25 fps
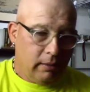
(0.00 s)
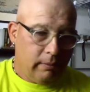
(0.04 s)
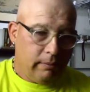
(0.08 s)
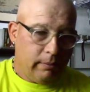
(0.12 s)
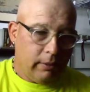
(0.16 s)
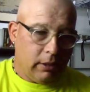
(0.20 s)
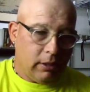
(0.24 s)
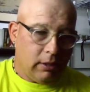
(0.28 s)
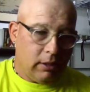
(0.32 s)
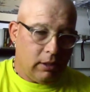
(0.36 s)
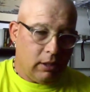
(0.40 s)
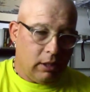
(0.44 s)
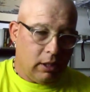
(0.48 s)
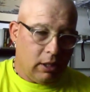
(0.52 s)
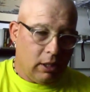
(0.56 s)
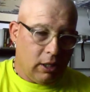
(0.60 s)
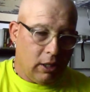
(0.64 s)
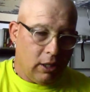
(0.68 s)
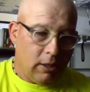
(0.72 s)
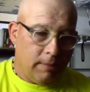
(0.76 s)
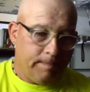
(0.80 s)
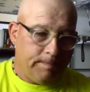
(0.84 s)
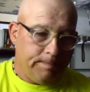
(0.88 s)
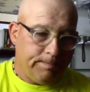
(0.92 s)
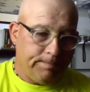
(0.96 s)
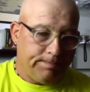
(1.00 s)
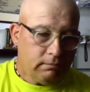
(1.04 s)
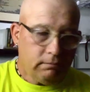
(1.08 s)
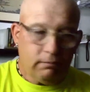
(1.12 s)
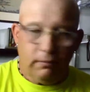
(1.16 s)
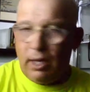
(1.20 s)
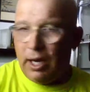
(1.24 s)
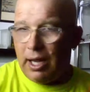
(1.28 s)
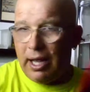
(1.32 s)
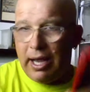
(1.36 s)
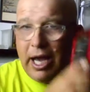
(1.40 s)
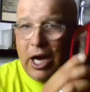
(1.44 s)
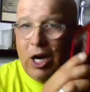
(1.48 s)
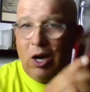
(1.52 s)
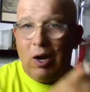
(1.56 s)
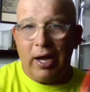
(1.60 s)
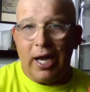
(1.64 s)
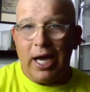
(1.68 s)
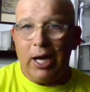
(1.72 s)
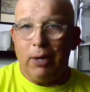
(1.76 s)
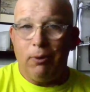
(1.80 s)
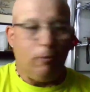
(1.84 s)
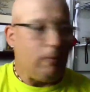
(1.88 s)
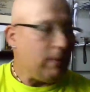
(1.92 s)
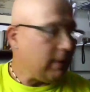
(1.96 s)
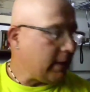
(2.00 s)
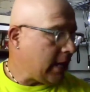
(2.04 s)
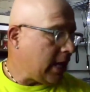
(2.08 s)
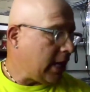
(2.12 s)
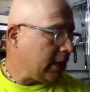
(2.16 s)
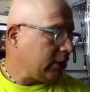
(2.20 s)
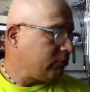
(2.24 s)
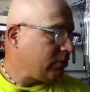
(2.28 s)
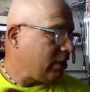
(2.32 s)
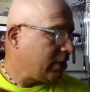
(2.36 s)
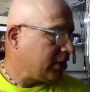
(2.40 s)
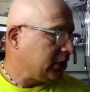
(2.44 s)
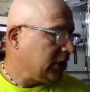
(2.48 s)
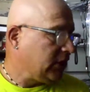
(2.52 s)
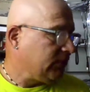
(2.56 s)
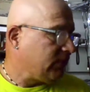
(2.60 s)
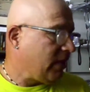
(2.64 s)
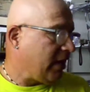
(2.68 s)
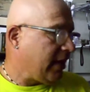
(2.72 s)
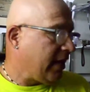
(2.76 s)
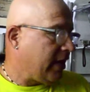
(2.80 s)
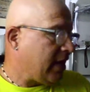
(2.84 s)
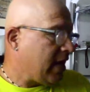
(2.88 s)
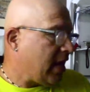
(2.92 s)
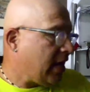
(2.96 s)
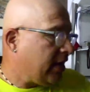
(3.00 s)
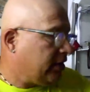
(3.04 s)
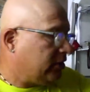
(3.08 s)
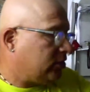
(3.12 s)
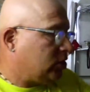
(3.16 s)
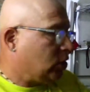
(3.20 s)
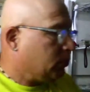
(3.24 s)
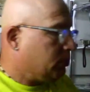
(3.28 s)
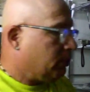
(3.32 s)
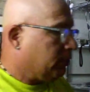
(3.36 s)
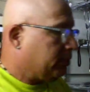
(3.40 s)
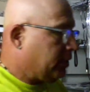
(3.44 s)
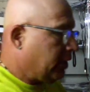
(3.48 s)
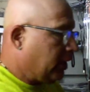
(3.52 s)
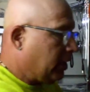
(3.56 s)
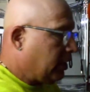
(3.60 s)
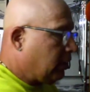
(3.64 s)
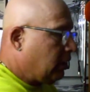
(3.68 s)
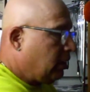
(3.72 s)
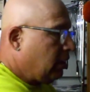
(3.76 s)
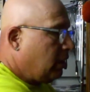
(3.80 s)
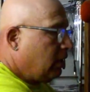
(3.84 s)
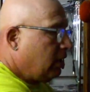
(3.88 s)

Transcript: But I don't know. I got to read my contract, see if I can get out of this stupid thing.